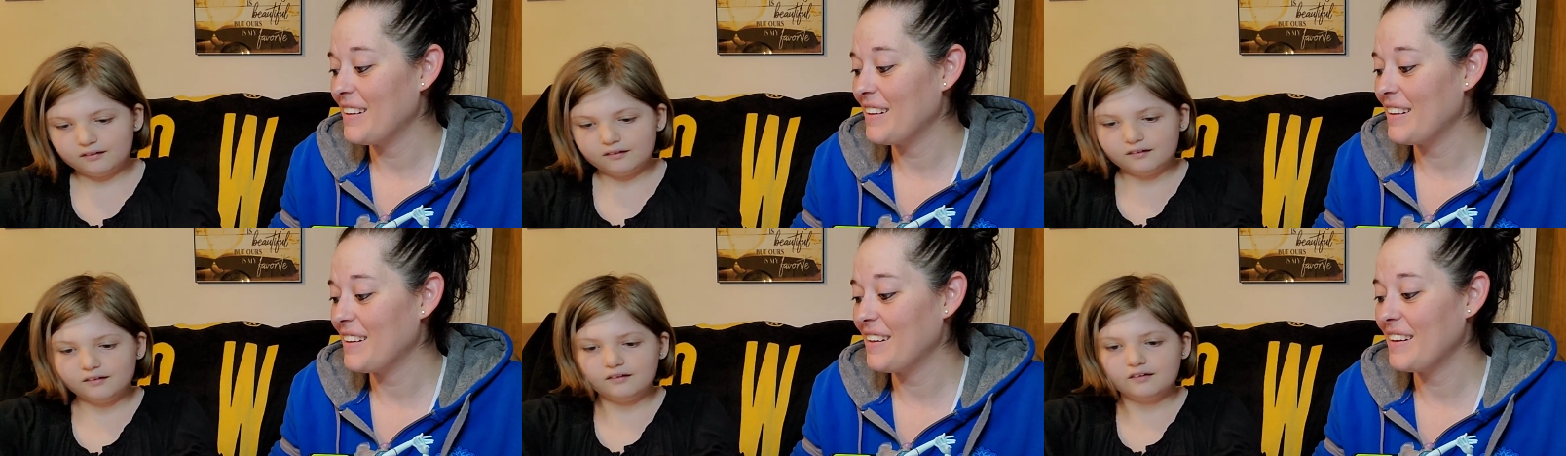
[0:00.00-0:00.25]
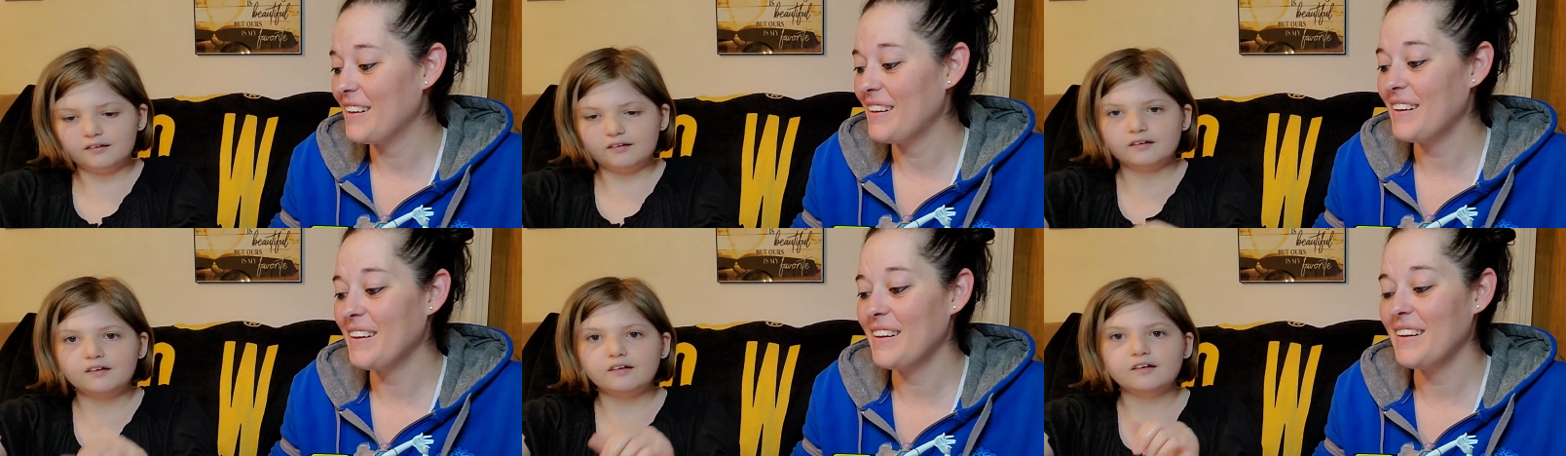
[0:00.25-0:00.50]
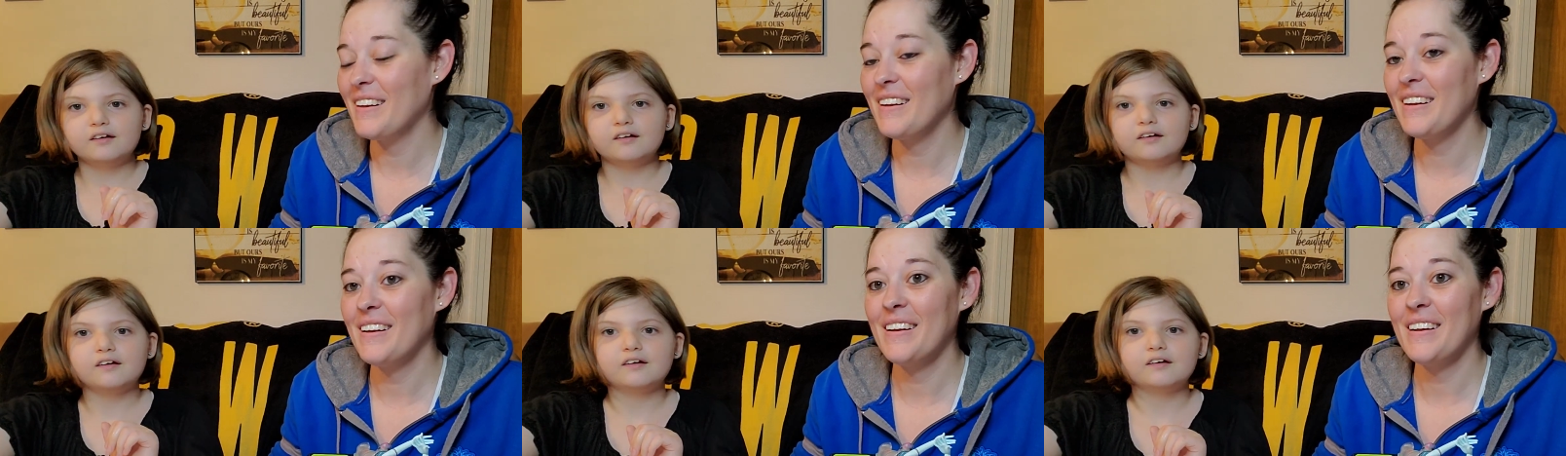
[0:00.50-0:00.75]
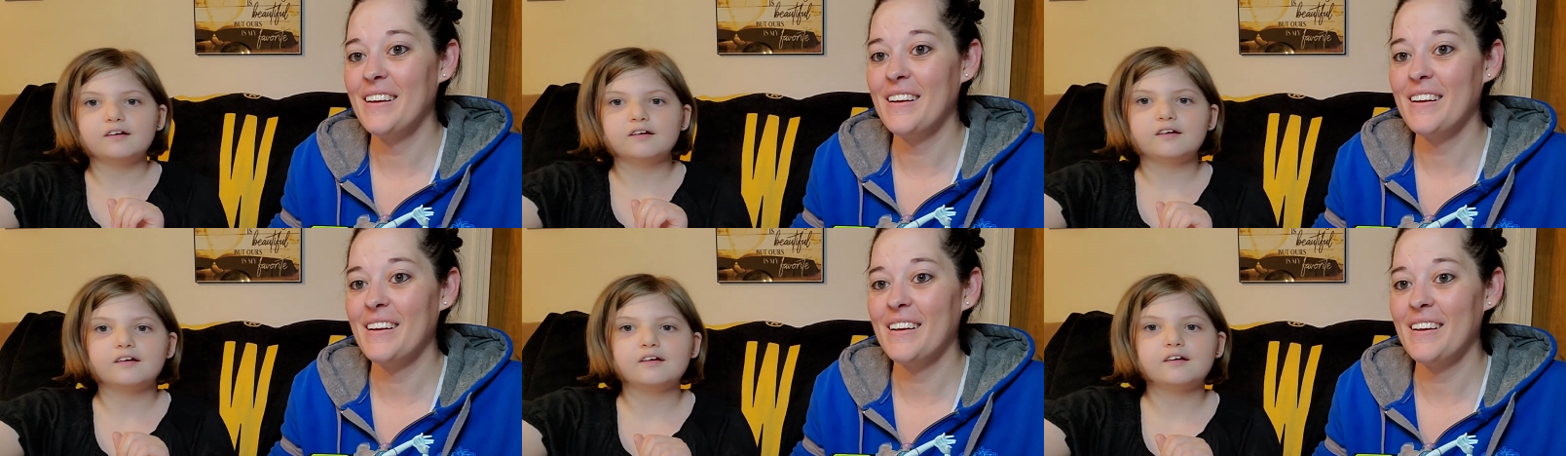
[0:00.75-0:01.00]

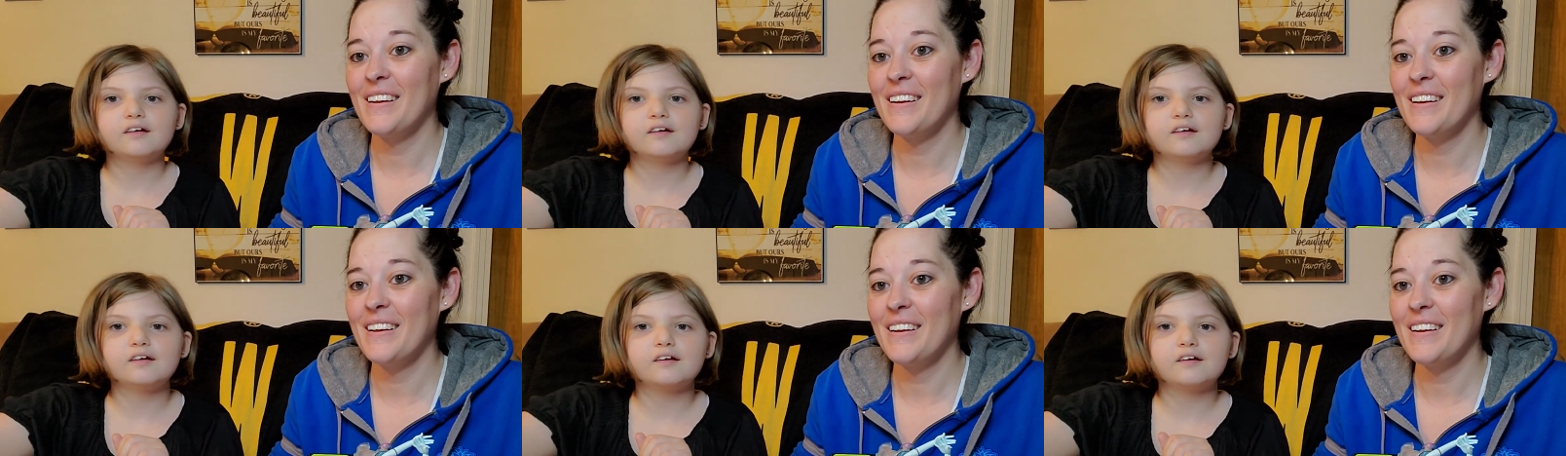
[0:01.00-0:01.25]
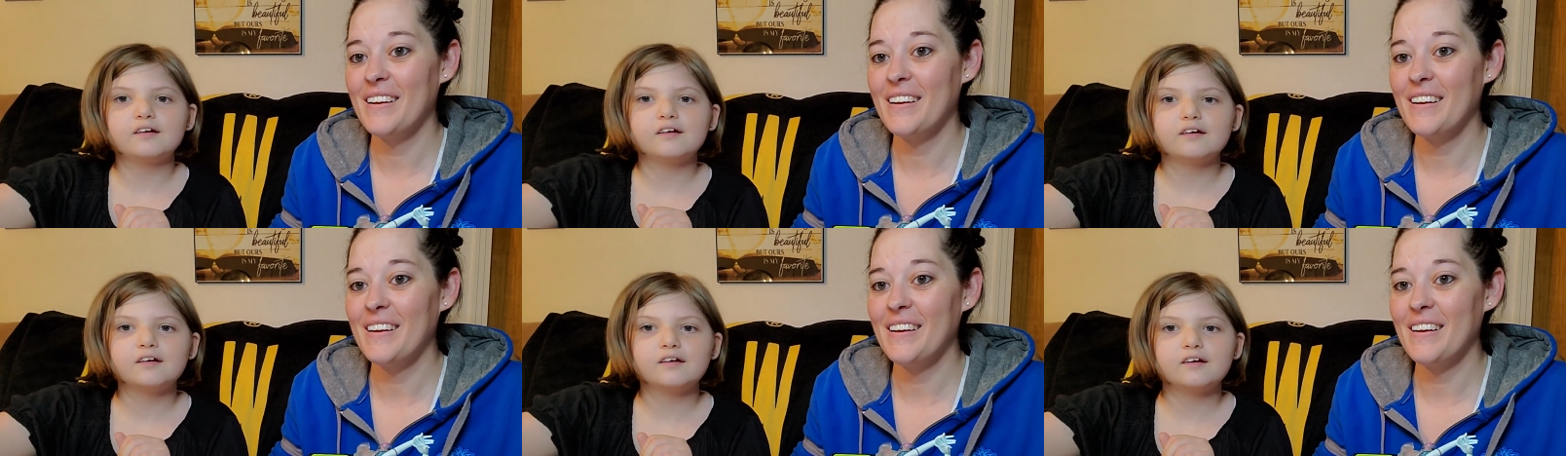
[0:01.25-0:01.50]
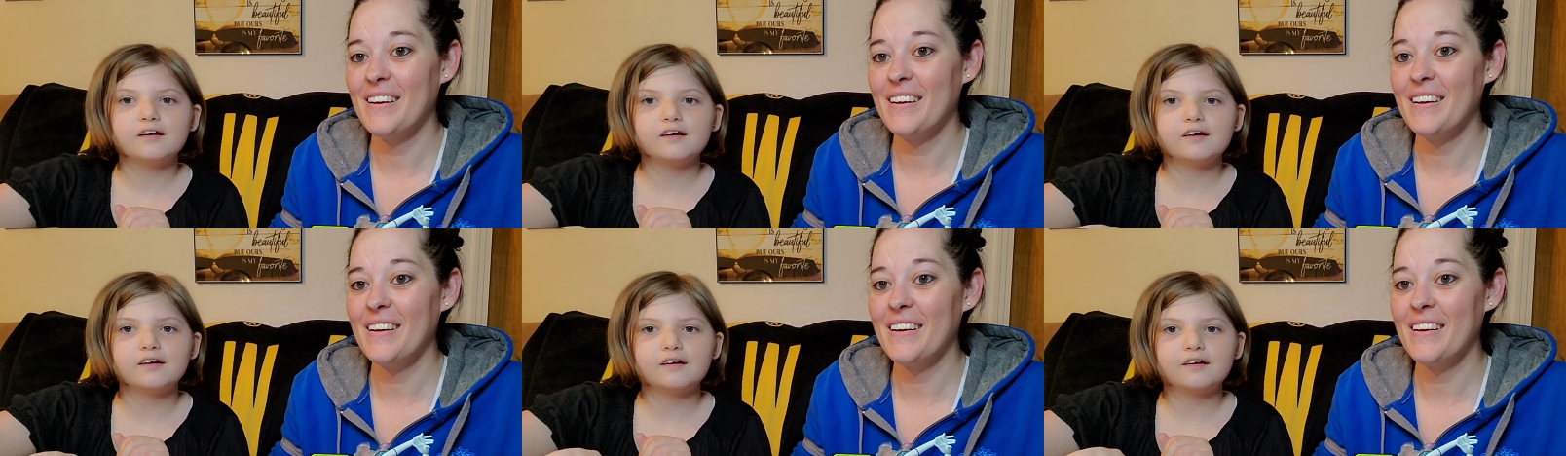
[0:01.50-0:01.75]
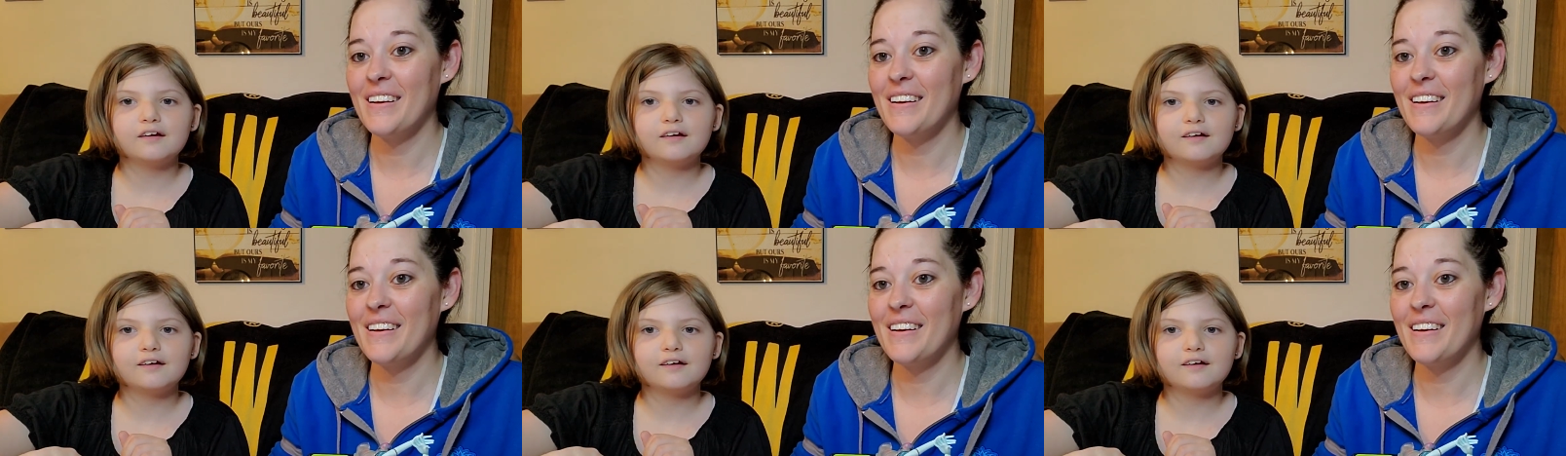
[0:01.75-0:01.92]
(silence)